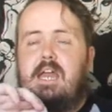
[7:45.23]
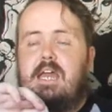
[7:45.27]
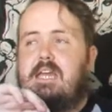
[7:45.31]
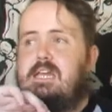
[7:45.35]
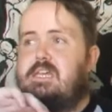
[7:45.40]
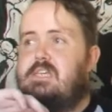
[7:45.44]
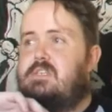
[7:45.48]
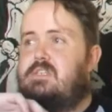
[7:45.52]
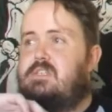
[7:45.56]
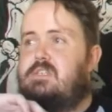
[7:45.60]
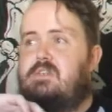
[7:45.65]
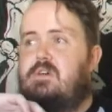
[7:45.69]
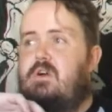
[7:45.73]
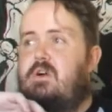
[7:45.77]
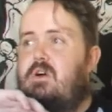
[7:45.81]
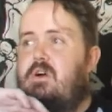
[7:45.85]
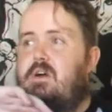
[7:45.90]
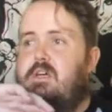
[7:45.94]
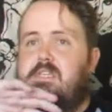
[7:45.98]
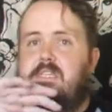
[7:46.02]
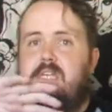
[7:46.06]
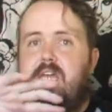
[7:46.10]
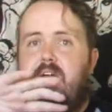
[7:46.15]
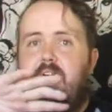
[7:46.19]
He's
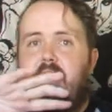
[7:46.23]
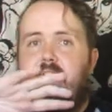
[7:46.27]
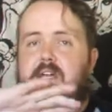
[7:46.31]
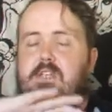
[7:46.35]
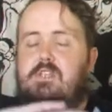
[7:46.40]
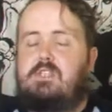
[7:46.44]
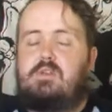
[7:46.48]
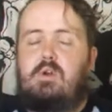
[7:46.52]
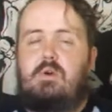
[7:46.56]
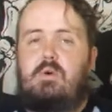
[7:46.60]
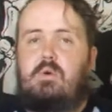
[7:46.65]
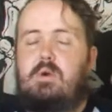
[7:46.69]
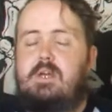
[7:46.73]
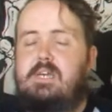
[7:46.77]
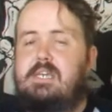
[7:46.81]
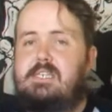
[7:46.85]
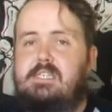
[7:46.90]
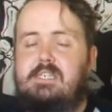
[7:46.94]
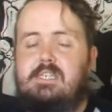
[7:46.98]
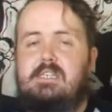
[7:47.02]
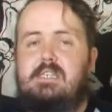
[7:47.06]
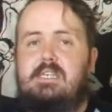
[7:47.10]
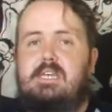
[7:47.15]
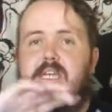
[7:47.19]
got
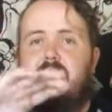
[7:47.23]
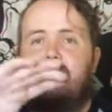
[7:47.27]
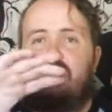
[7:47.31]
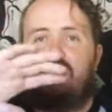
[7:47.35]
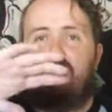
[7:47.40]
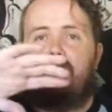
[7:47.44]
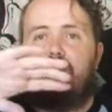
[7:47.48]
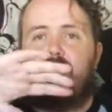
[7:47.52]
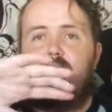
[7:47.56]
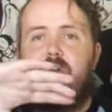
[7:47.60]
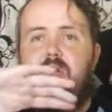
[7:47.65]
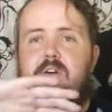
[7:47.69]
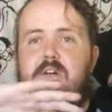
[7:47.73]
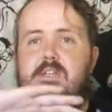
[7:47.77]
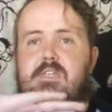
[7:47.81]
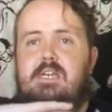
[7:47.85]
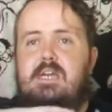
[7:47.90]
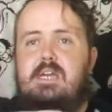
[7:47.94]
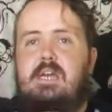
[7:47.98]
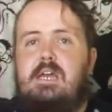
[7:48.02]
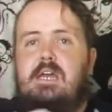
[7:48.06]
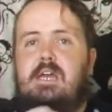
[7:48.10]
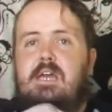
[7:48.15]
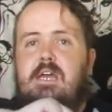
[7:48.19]
toys in there, he's got
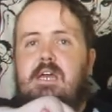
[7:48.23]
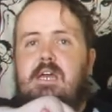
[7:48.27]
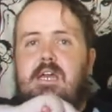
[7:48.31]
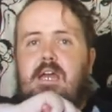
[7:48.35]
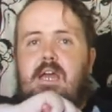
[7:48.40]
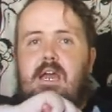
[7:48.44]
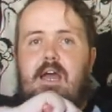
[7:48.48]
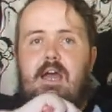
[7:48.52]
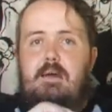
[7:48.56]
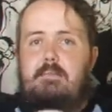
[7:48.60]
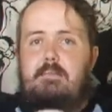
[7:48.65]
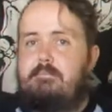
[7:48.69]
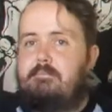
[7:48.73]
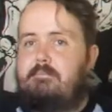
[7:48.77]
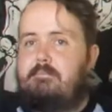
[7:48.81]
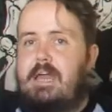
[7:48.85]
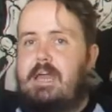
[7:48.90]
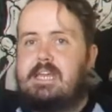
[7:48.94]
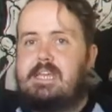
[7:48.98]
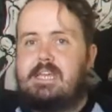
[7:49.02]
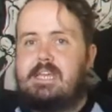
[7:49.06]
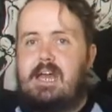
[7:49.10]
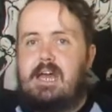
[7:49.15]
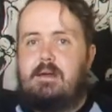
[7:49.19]

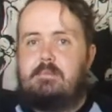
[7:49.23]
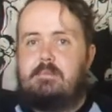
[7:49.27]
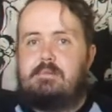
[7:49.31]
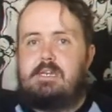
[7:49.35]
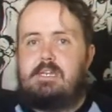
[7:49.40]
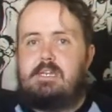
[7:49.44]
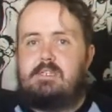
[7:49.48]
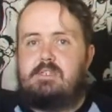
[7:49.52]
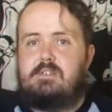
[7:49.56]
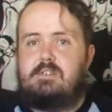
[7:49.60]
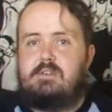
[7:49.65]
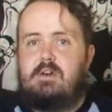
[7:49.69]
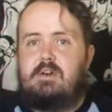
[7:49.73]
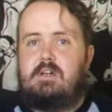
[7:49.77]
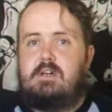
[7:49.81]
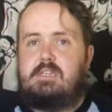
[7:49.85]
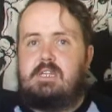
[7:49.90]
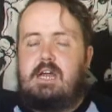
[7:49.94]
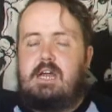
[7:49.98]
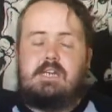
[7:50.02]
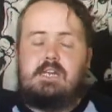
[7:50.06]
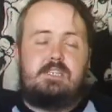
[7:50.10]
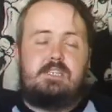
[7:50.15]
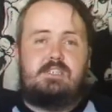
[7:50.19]
makeup, he's
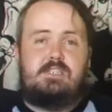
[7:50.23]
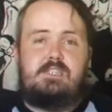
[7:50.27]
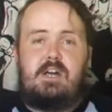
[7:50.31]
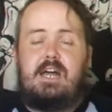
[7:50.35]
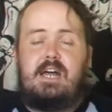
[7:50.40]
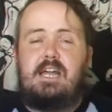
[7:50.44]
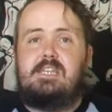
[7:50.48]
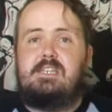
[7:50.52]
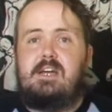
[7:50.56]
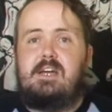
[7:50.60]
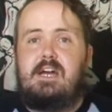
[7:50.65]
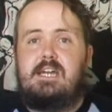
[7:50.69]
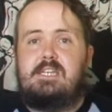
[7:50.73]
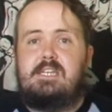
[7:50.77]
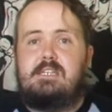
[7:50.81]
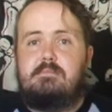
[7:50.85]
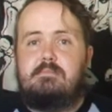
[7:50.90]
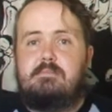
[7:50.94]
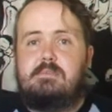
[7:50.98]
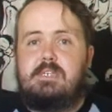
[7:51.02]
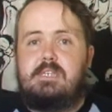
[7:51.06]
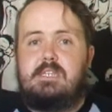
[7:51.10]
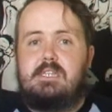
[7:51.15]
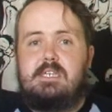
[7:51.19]
got signed
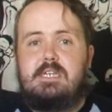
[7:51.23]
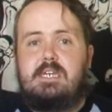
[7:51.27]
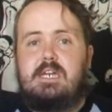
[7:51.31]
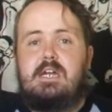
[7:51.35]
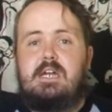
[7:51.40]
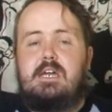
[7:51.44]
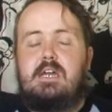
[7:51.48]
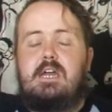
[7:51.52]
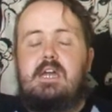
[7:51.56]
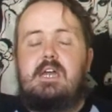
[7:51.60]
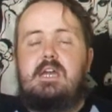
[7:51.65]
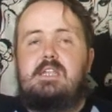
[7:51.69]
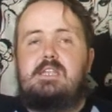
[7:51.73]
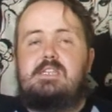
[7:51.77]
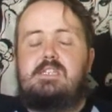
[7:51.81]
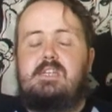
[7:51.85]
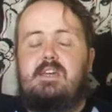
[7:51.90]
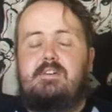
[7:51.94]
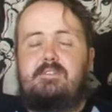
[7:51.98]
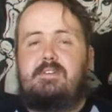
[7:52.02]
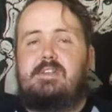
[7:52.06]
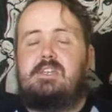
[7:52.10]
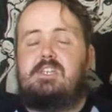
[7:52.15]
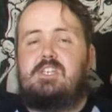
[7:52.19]
items in there.
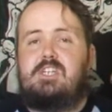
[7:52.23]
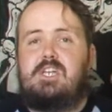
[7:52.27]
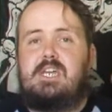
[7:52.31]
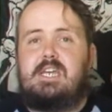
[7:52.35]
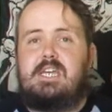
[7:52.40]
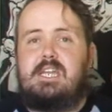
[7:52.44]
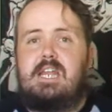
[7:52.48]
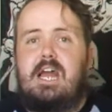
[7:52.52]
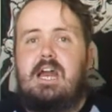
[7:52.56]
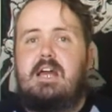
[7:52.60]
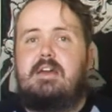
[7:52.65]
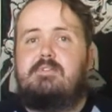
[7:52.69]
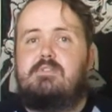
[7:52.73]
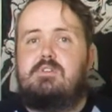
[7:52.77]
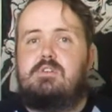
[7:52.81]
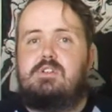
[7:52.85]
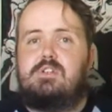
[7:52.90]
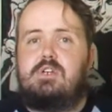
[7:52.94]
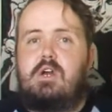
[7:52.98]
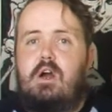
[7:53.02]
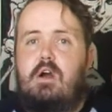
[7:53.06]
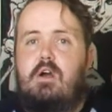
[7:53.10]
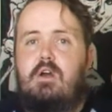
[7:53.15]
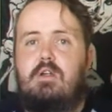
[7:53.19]
Definitely check it out if you're into
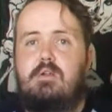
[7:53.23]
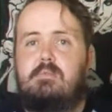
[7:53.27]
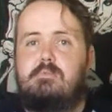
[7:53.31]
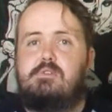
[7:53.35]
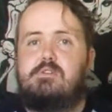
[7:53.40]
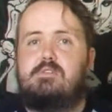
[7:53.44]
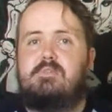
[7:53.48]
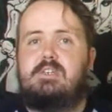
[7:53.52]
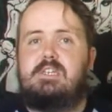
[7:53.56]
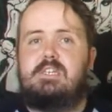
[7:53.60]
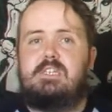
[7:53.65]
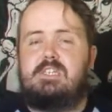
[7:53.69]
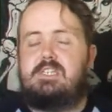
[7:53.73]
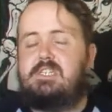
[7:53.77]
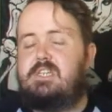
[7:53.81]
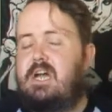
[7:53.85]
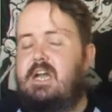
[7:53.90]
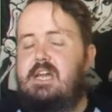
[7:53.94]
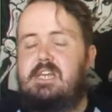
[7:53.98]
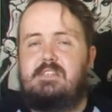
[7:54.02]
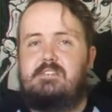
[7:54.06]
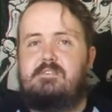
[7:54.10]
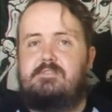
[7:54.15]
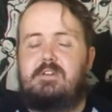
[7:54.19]
horror movies,
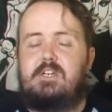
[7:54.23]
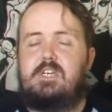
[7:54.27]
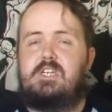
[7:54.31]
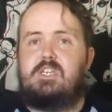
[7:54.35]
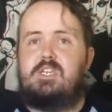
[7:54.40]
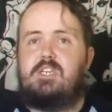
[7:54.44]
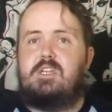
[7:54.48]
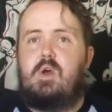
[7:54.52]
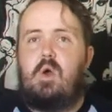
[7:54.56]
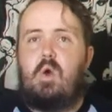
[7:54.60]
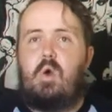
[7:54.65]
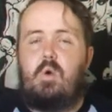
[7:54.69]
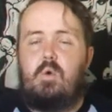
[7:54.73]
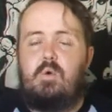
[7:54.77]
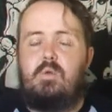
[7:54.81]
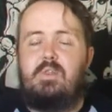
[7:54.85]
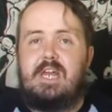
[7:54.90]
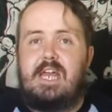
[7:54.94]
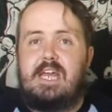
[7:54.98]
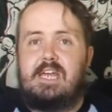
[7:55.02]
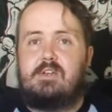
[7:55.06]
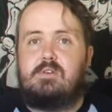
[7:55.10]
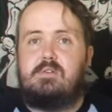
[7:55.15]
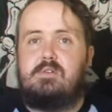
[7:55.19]
science fiction, all
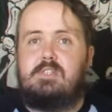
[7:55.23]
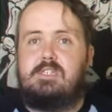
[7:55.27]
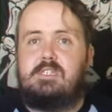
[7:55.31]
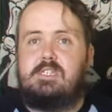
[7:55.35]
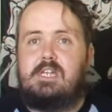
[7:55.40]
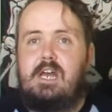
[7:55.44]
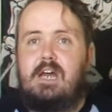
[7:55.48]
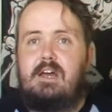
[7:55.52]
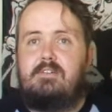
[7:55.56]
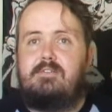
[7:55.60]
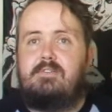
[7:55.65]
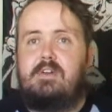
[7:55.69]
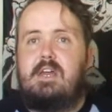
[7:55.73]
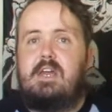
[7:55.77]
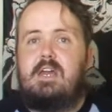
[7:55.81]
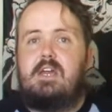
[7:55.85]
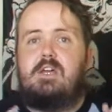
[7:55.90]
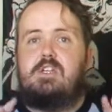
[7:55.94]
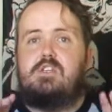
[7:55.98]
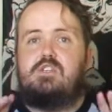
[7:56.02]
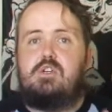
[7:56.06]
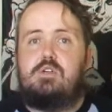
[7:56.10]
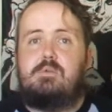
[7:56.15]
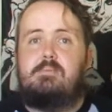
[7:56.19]
that good stuff.
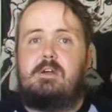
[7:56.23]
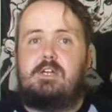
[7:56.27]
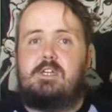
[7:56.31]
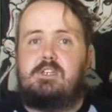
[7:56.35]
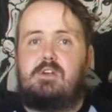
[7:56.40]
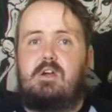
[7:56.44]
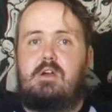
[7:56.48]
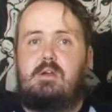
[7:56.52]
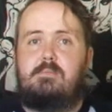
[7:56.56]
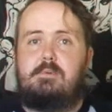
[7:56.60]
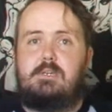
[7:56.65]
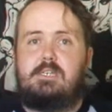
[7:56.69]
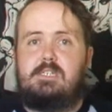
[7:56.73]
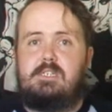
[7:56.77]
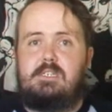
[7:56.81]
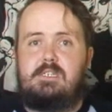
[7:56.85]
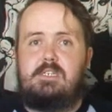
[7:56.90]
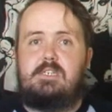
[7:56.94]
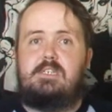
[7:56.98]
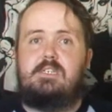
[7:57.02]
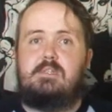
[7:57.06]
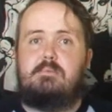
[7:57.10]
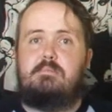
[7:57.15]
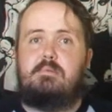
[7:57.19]
Too Much Horror Business
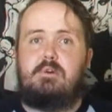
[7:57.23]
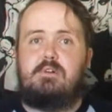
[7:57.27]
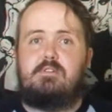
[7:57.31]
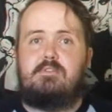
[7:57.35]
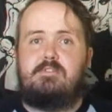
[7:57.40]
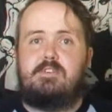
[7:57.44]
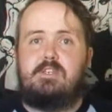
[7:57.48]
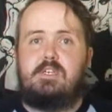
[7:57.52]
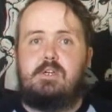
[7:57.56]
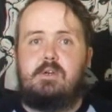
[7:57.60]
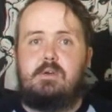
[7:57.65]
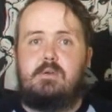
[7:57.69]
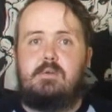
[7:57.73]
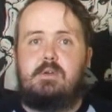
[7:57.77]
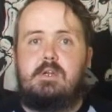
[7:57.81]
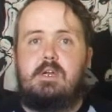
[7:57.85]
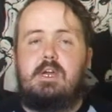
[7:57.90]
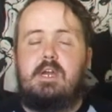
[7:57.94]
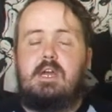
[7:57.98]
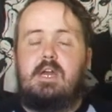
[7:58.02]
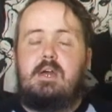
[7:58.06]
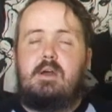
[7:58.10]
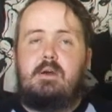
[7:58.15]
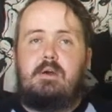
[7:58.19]
is the book for you.
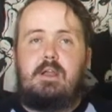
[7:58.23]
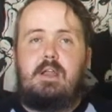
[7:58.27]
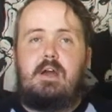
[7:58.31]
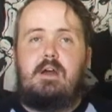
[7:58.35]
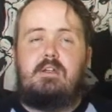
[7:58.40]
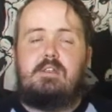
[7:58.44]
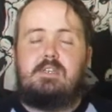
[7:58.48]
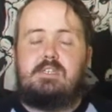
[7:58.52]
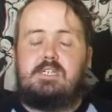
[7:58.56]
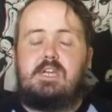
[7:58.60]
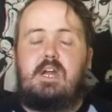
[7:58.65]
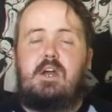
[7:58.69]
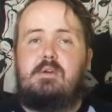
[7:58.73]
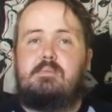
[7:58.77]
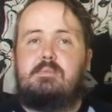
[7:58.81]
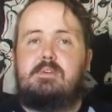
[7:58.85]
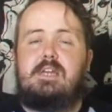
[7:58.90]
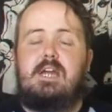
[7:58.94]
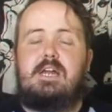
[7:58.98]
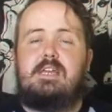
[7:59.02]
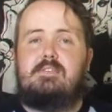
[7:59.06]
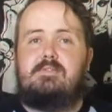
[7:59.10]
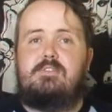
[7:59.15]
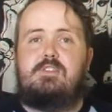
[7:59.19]
Well, honestly, I hope you
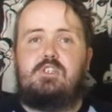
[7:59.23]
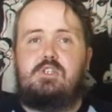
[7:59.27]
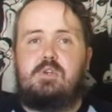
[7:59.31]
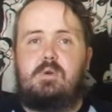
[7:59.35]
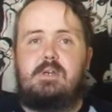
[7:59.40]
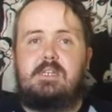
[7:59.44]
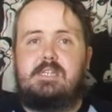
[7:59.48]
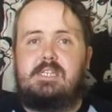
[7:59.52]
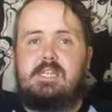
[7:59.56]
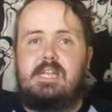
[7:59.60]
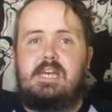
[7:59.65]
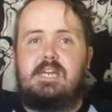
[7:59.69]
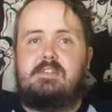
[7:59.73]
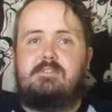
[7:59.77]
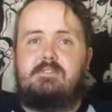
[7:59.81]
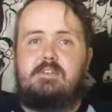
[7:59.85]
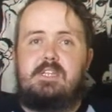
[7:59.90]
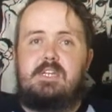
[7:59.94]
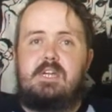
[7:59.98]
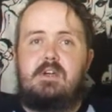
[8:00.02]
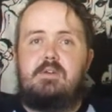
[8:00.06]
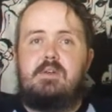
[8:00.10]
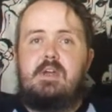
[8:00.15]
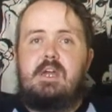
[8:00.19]
guys have enjoyed today's
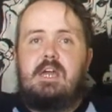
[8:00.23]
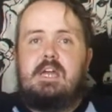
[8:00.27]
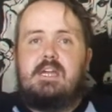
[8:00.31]
video.